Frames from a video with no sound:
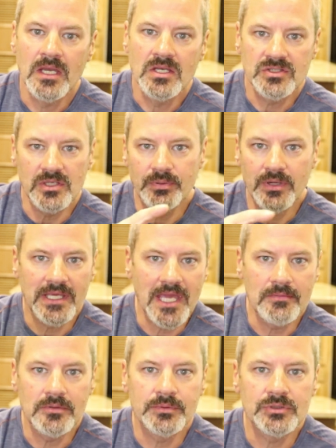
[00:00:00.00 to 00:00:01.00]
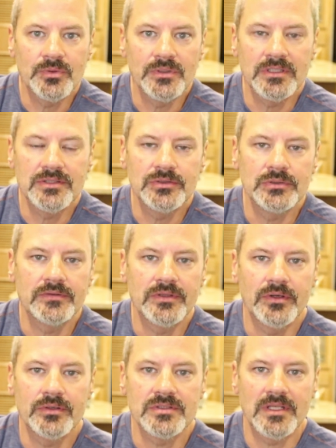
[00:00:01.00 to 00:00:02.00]
So you put a cable between the two of
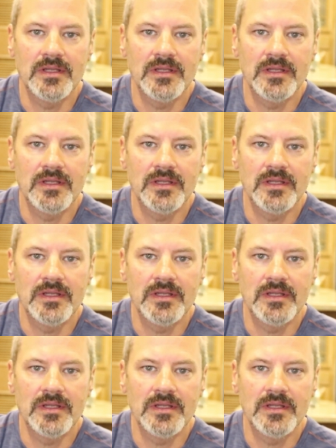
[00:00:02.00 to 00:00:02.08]
those,